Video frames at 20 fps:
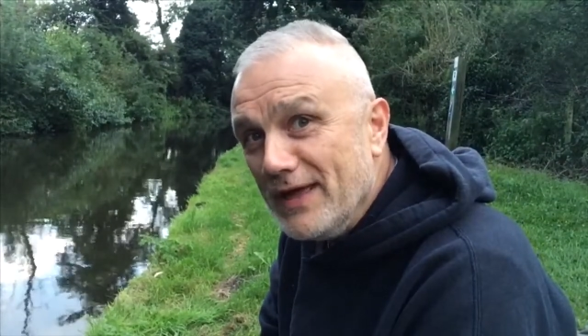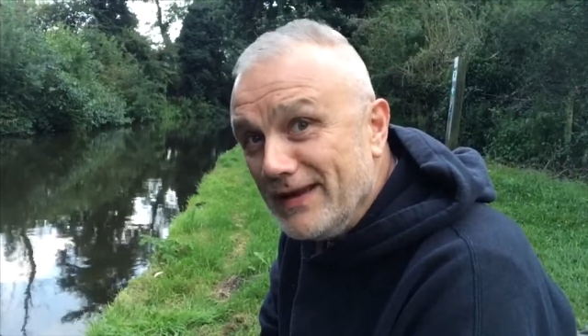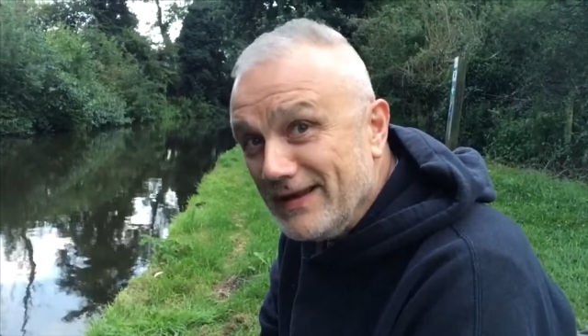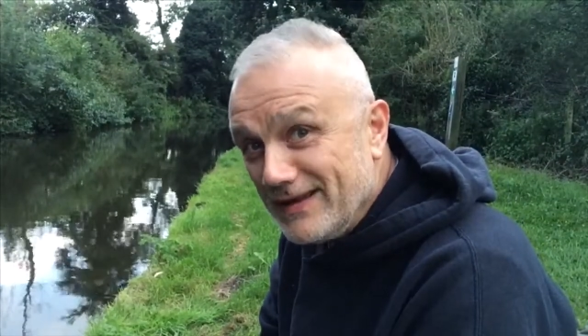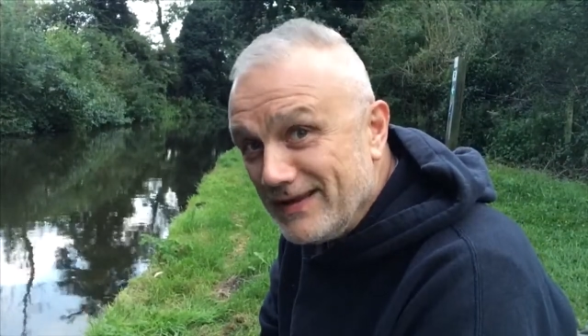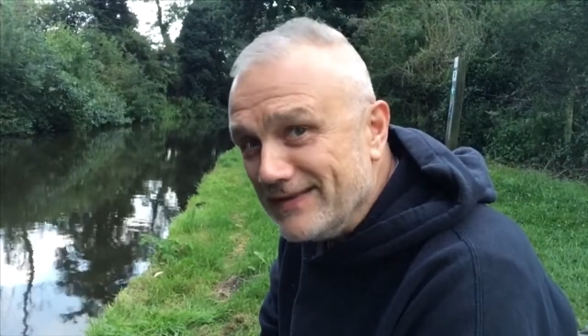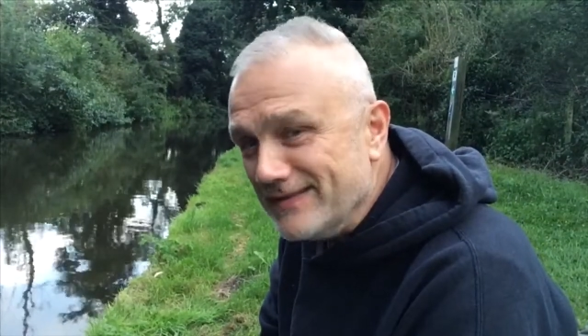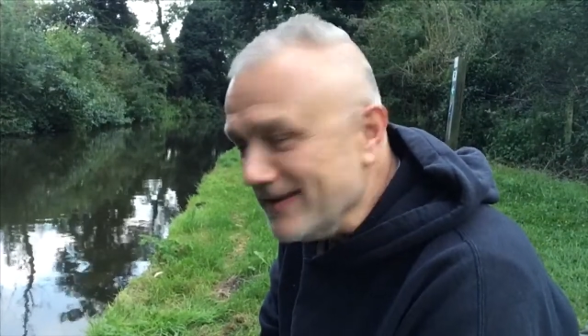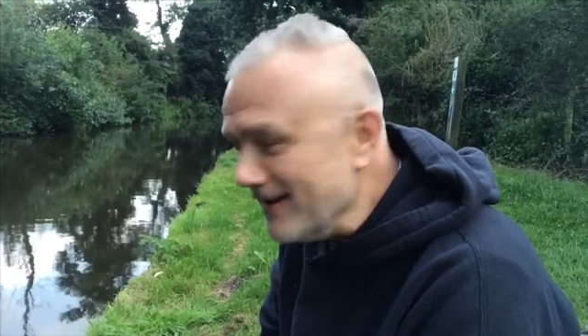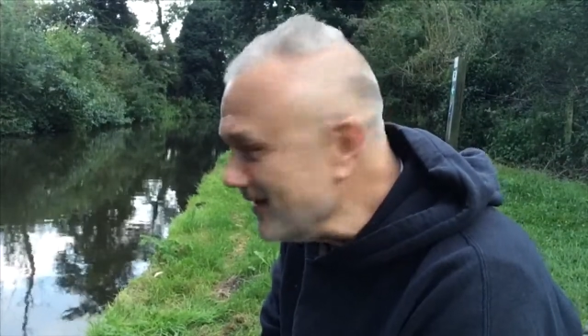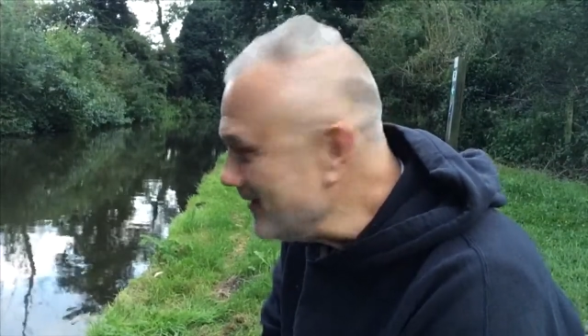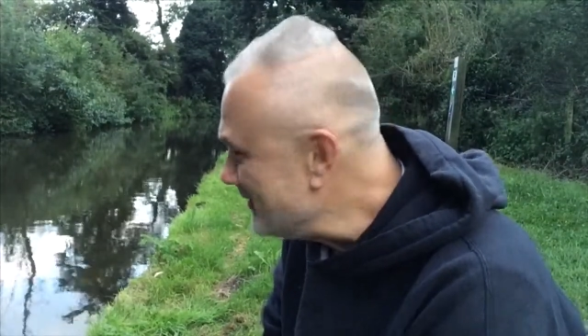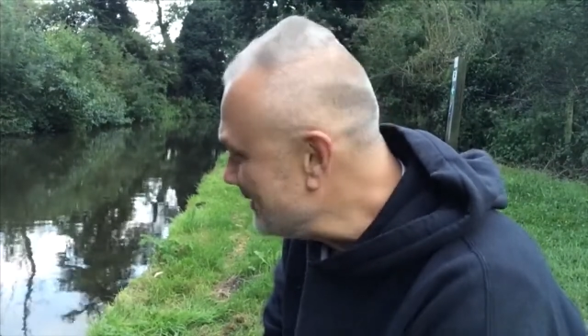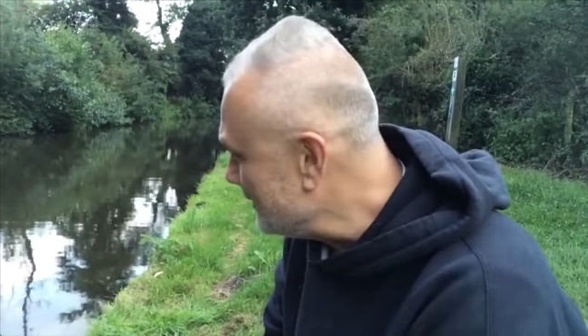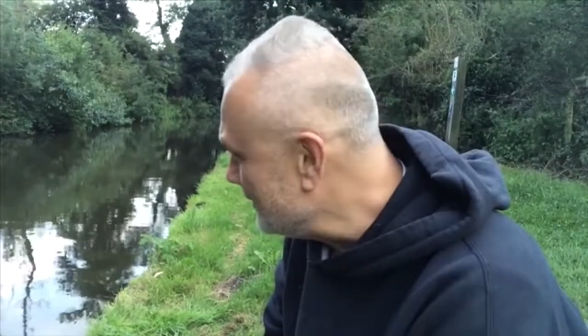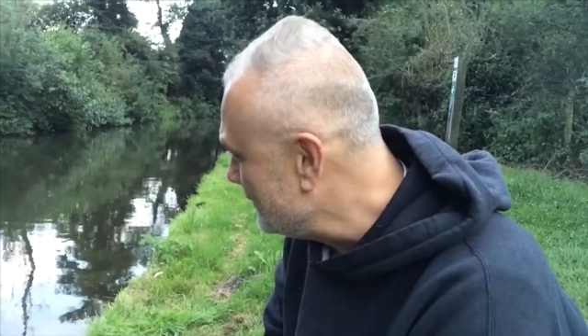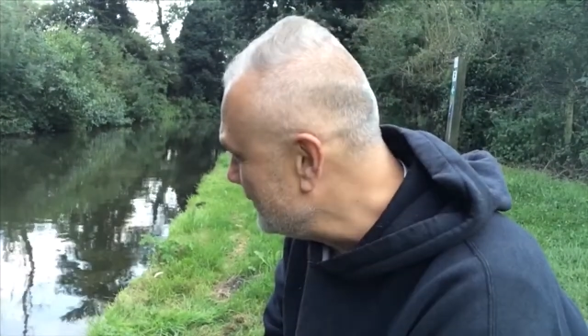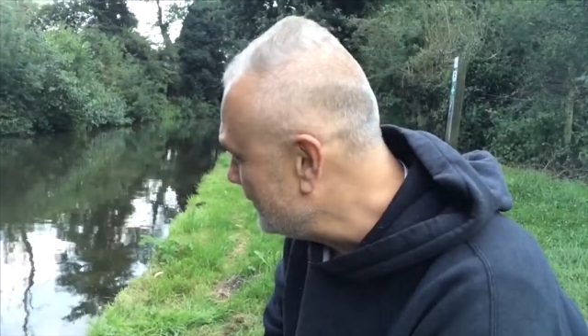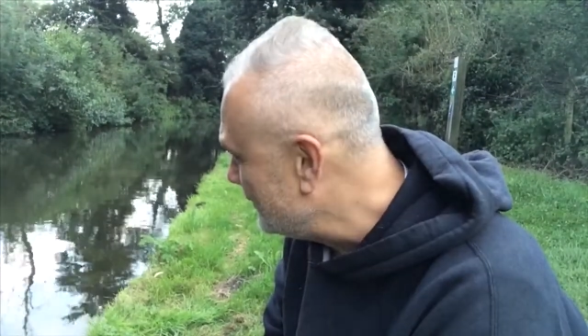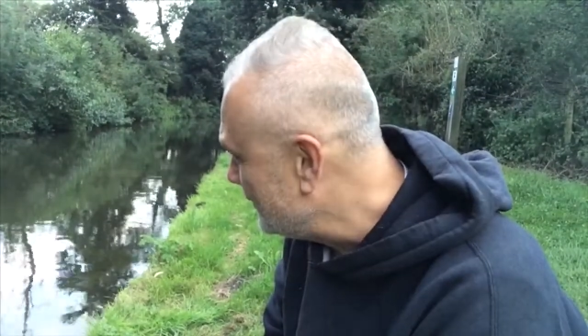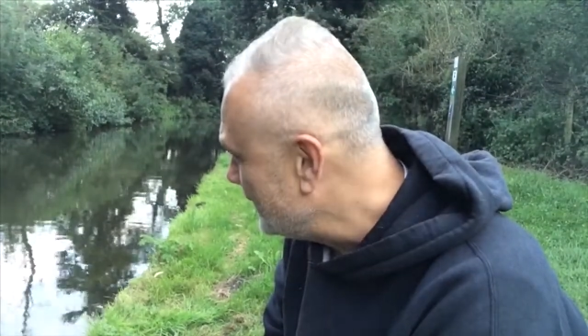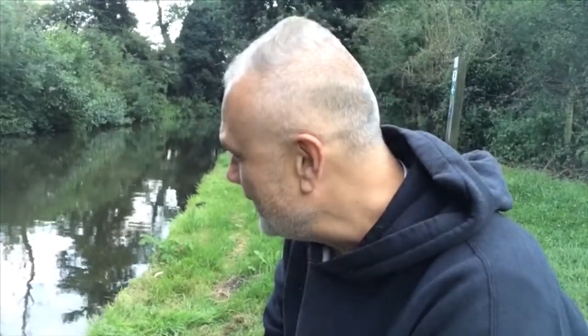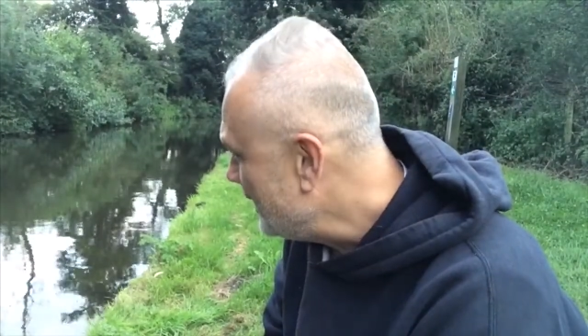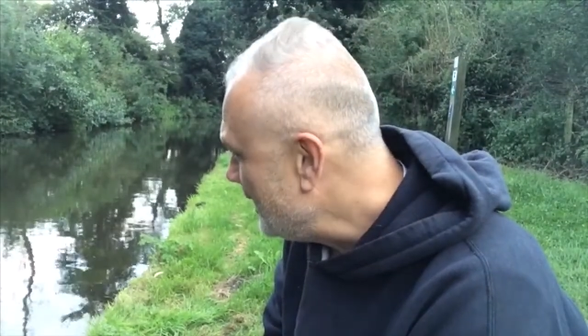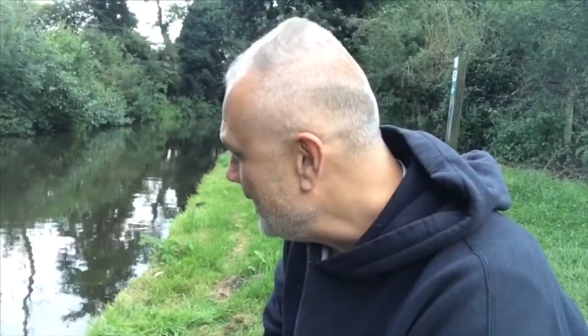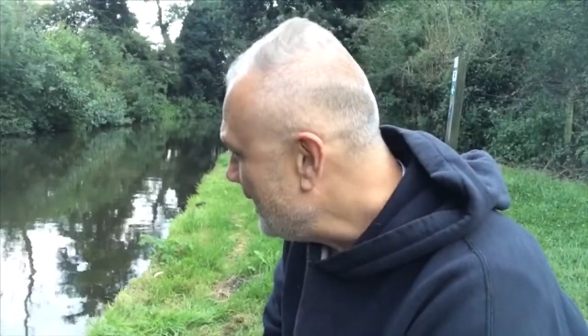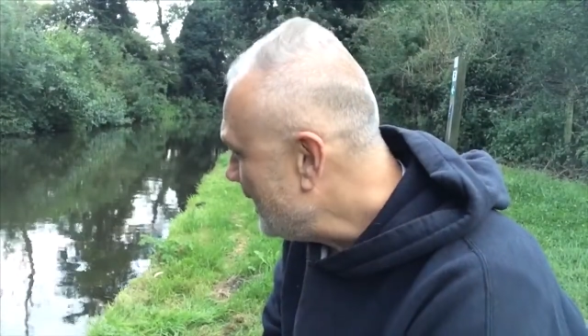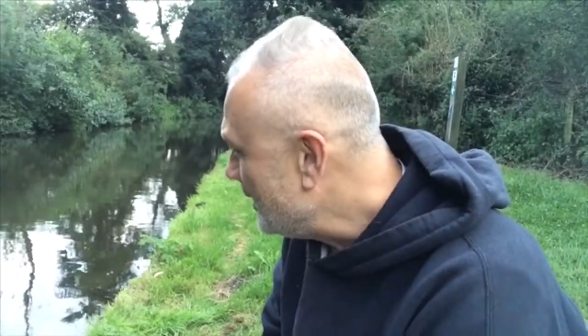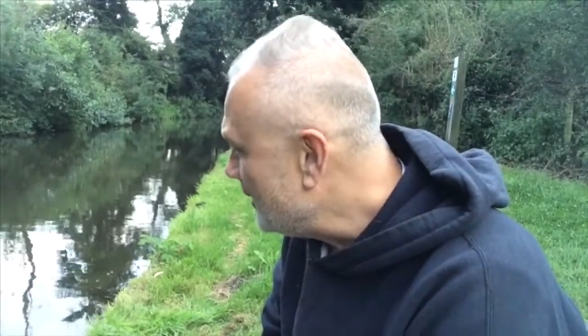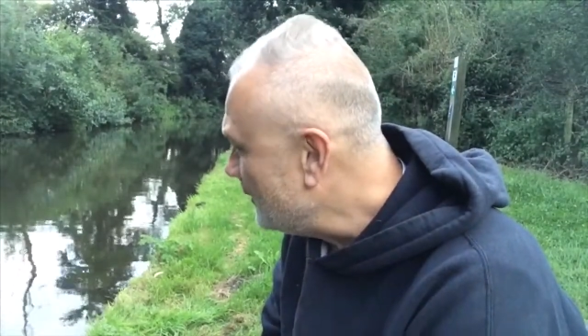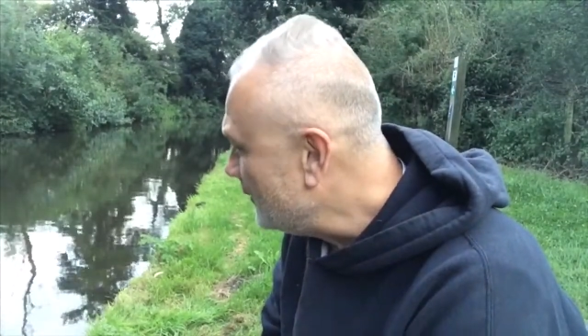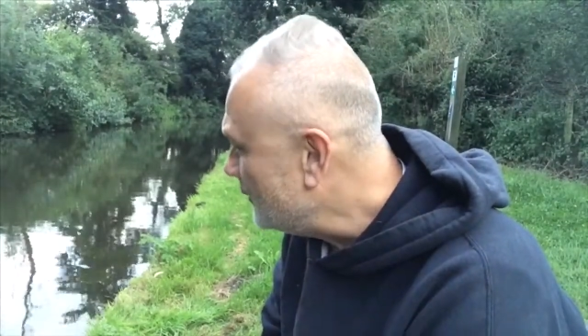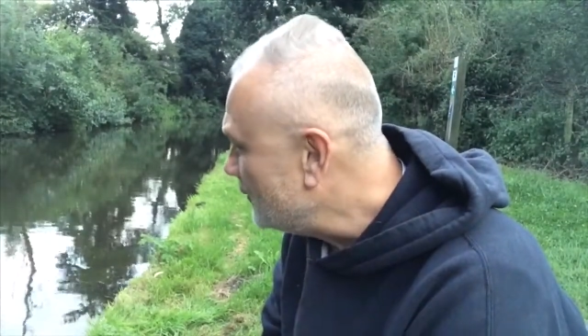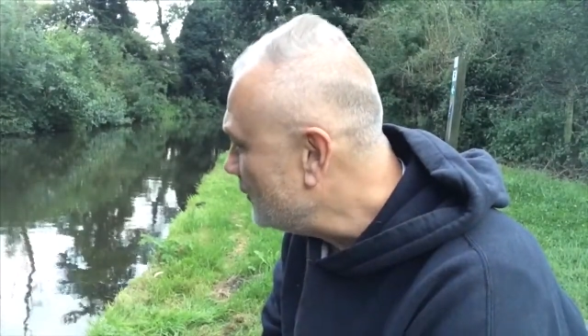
conditions. And as